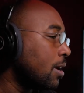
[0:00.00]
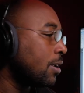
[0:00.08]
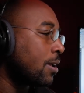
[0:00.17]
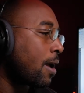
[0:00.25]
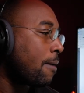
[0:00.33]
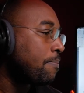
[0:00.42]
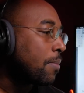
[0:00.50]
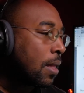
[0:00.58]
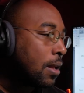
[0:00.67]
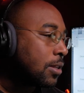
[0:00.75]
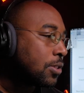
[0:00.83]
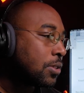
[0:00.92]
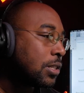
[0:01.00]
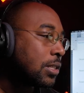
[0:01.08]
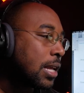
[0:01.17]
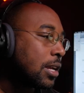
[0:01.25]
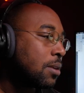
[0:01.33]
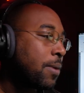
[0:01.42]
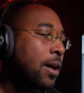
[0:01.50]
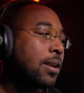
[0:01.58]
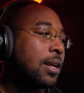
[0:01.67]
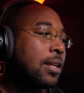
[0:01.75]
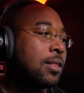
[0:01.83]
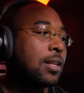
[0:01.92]
yeah. So just thinking about it
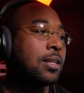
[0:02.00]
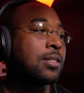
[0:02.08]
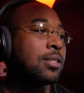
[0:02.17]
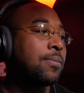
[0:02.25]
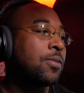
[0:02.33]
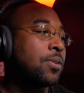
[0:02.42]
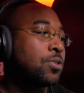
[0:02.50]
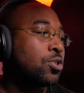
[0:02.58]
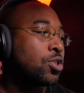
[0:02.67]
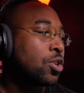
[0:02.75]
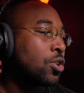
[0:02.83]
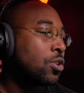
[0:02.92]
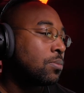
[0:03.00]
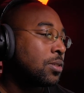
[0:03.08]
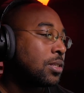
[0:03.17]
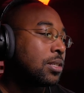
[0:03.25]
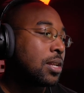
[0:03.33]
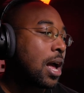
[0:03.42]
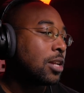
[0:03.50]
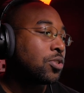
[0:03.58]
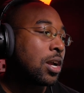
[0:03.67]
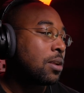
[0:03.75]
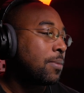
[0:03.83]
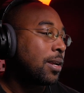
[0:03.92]
and, and some of those terms, not
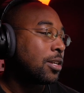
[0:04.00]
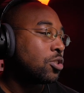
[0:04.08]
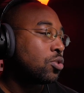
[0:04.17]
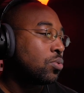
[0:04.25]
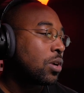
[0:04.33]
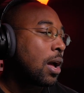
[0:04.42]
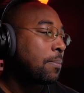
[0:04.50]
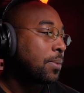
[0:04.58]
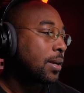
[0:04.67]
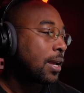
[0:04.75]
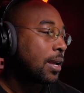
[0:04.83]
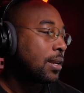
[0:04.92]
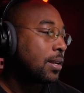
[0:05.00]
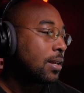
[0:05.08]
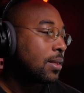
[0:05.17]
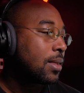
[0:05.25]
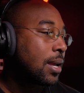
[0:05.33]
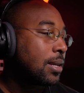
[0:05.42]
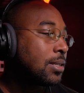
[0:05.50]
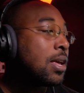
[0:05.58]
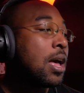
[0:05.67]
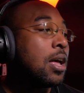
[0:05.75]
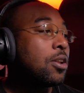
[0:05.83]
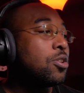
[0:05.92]
trying to make it too complicated and things.
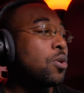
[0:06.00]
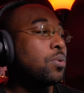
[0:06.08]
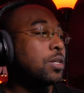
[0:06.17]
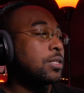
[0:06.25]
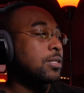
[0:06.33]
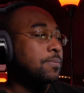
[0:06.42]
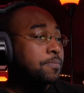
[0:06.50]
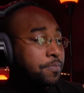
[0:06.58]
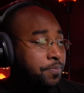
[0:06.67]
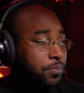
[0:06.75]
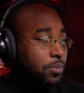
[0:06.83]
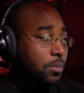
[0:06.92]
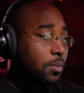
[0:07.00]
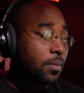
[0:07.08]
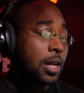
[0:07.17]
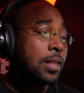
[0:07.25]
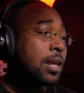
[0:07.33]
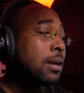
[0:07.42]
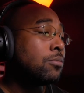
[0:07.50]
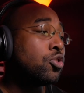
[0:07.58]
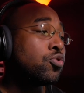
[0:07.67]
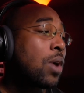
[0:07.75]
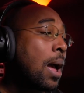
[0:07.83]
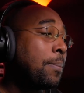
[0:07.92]
Notice that I'm
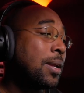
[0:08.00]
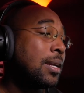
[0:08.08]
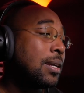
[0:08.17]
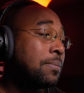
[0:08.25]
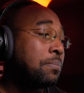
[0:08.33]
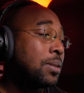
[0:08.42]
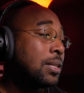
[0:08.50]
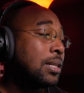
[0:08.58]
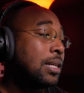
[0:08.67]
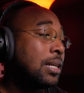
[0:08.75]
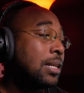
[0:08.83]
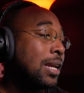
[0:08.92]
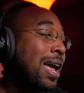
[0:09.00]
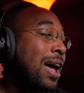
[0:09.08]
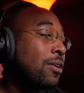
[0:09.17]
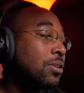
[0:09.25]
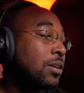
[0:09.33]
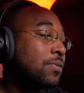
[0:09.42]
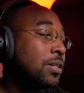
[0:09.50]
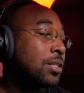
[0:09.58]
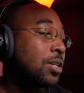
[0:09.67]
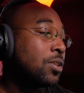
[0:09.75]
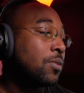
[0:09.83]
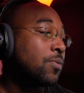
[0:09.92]
dropping completely out of the
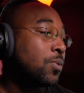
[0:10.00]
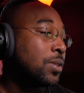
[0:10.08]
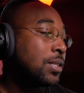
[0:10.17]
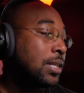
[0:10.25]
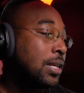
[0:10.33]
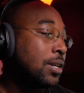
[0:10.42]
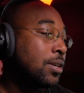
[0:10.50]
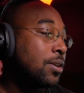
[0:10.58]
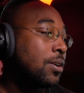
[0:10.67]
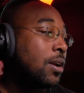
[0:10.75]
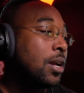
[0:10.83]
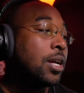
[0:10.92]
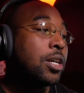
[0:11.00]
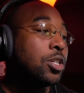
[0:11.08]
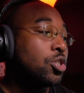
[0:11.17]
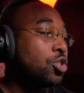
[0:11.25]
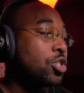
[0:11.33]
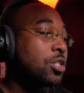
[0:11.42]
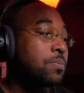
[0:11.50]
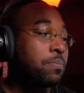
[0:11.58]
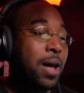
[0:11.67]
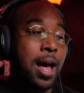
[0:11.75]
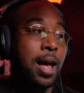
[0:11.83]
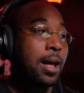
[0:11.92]
tenor voice here just
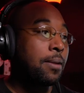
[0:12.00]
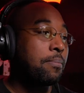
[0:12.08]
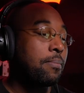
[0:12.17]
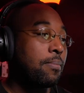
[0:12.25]
by,